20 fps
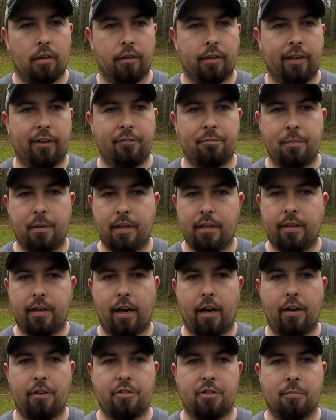give me and
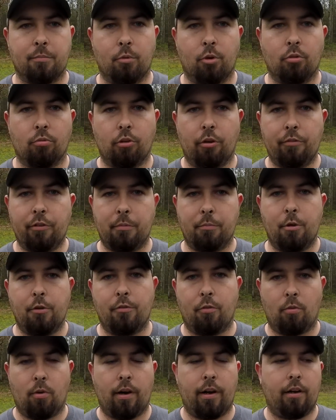Gary some more room to move
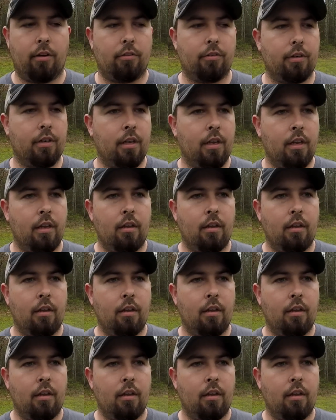around,